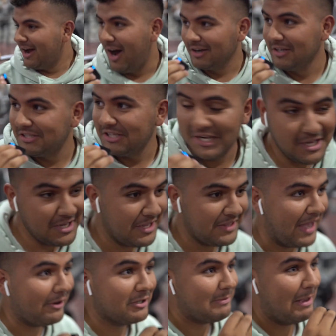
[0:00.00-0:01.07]
Honestly,
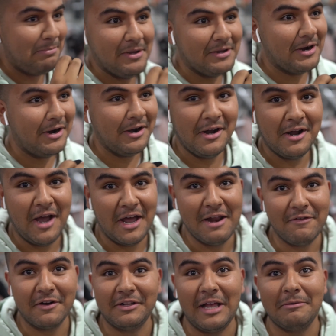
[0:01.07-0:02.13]
that was my PR. I
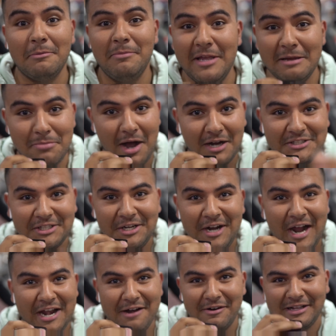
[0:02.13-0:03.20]
never claimed to be a boxer.
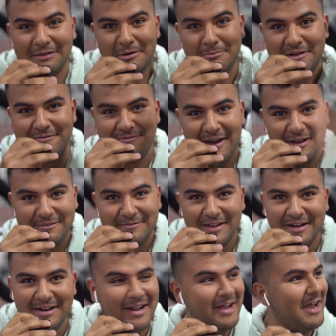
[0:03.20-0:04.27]
I never claimed to be a fighter,
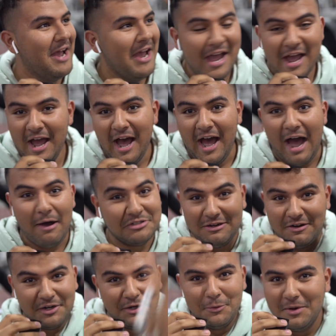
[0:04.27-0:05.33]
man. I was never
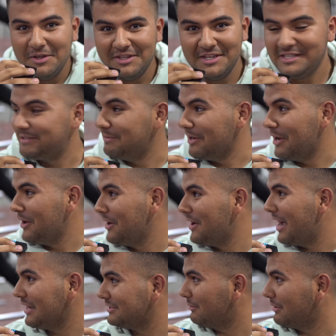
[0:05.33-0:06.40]
going to win this, you know.
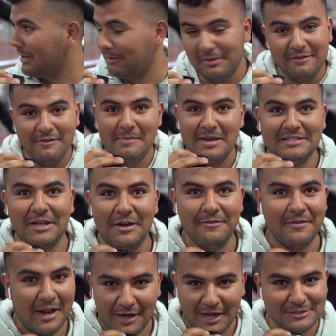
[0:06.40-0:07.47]
I just wanted to believe in myself,
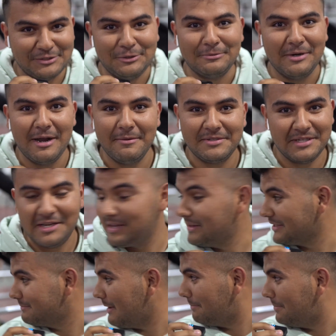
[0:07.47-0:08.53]
and I got two reps. This
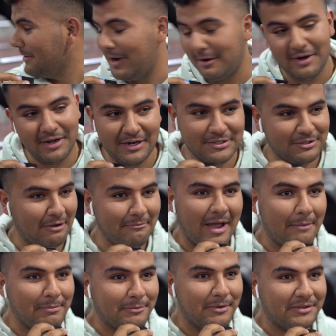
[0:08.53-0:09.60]
is my PR right here, so I'm
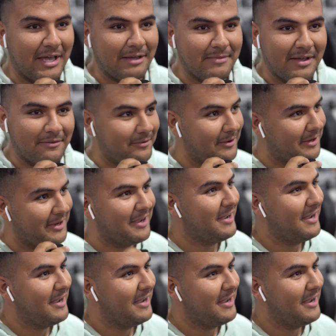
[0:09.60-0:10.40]
happy with that, man. Fuck.